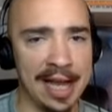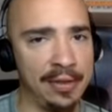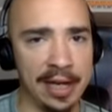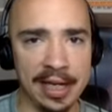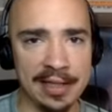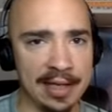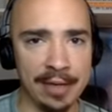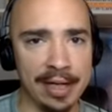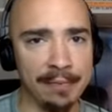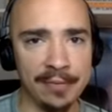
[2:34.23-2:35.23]
I think it's
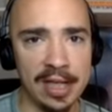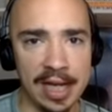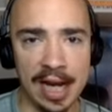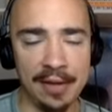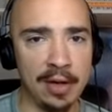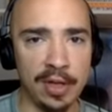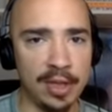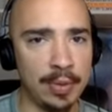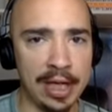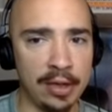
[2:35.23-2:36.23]
imminent. I think
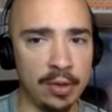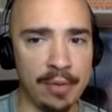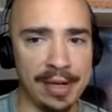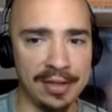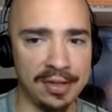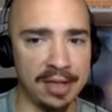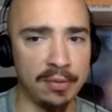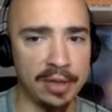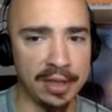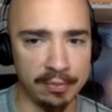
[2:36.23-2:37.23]
once we get a Coinbase
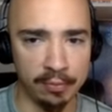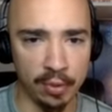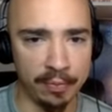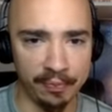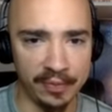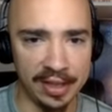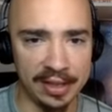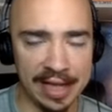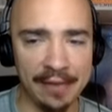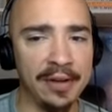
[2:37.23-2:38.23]
listing, we're
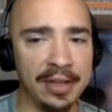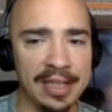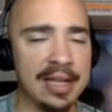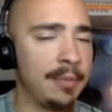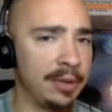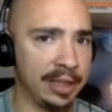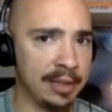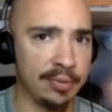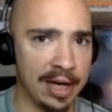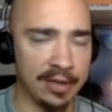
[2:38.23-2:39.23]
definitely doubling
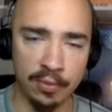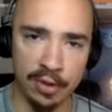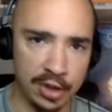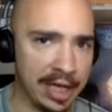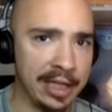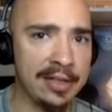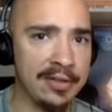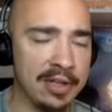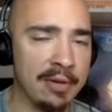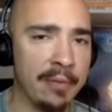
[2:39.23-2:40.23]
in price. We're shaking a
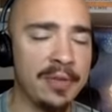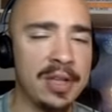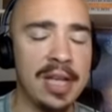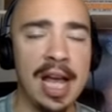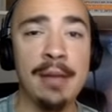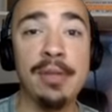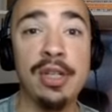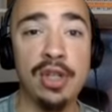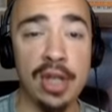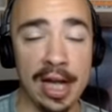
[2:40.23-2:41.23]
zero. I'd be
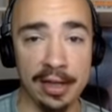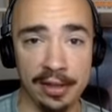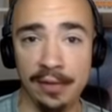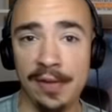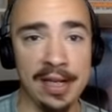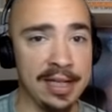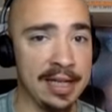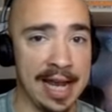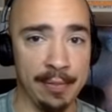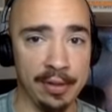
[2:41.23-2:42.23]
shocked if that
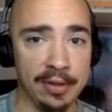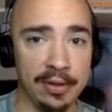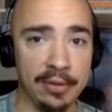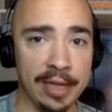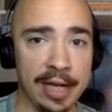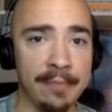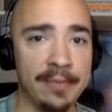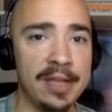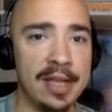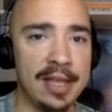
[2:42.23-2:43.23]
didn't happen, okay?
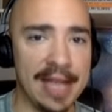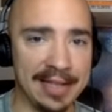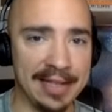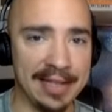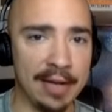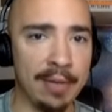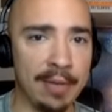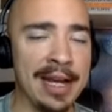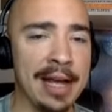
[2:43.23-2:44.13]
That's kind of where I'm at.